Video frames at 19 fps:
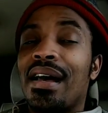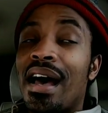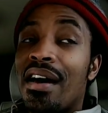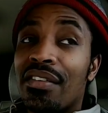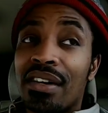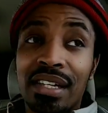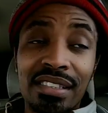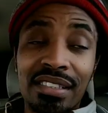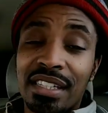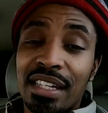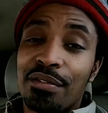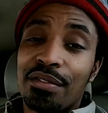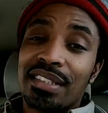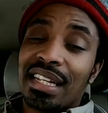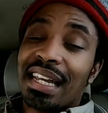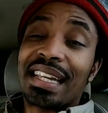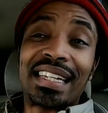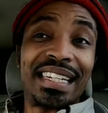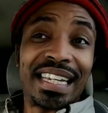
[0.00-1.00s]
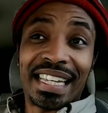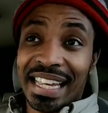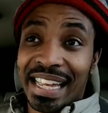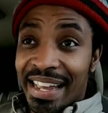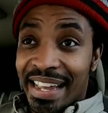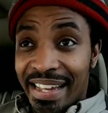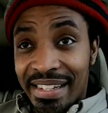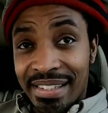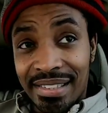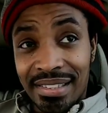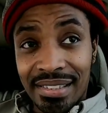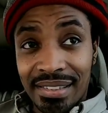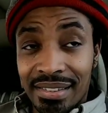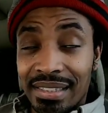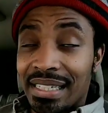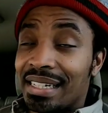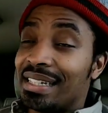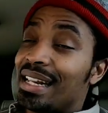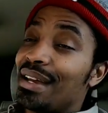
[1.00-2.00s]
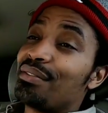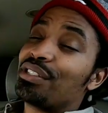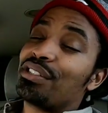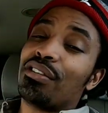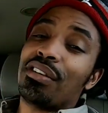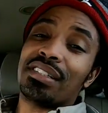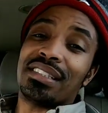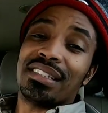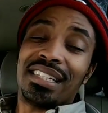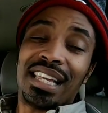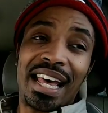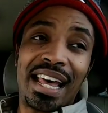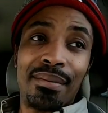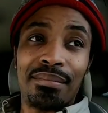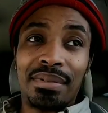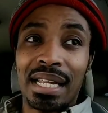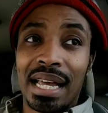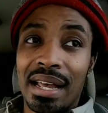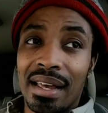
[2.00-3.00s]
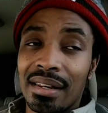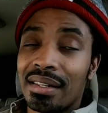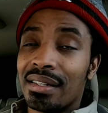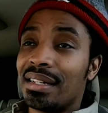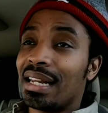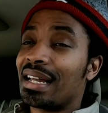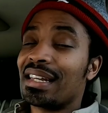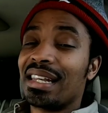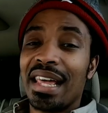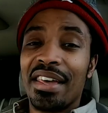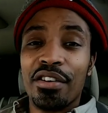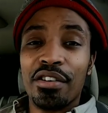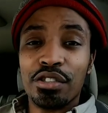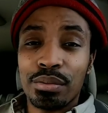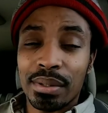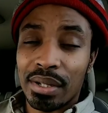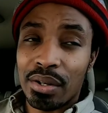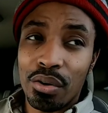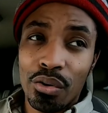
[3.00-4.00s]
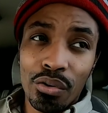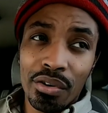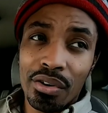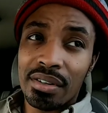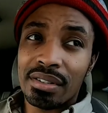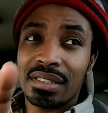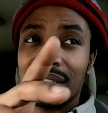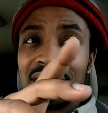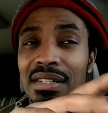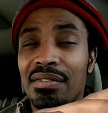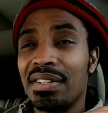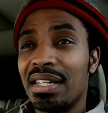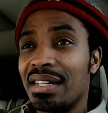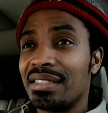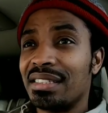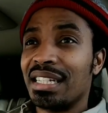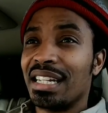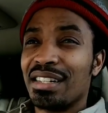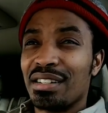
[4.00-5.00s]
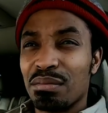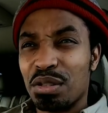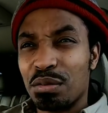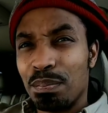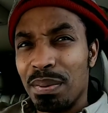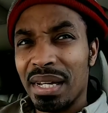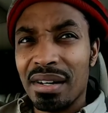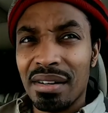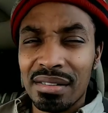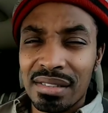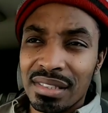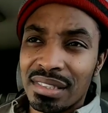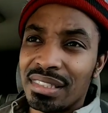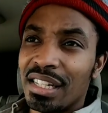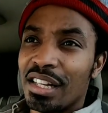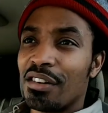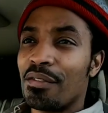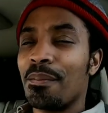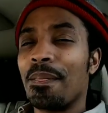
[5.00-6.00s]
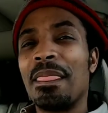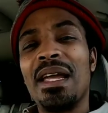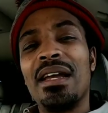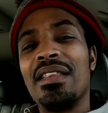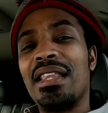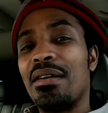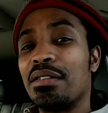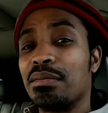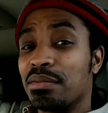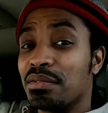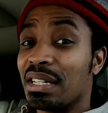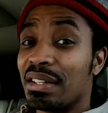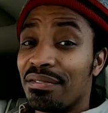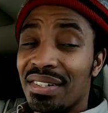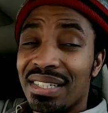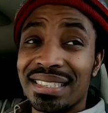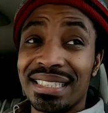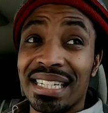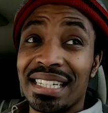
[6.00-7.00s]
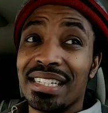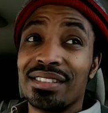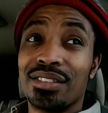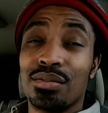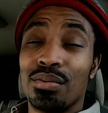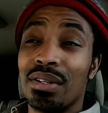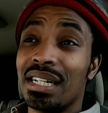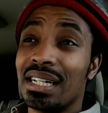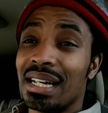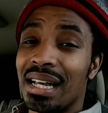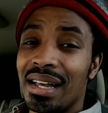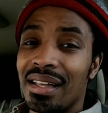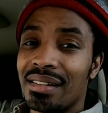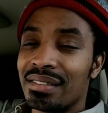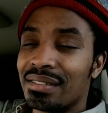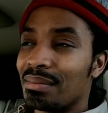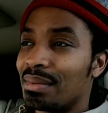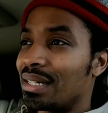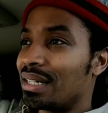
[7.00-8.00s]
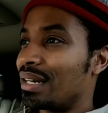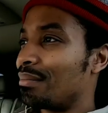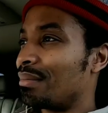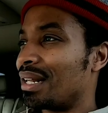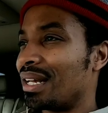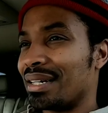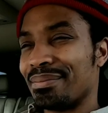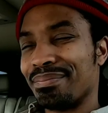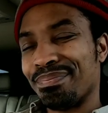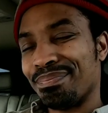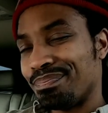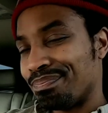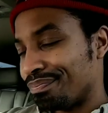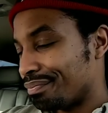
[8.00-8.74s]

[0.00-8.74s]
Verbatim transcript: all the good stuff was like in a case and they was charging top dollar. Like a lot of those recorders and stuff y'all seen, them speakers and stuff, they was between 15 and $20, man. I'm like,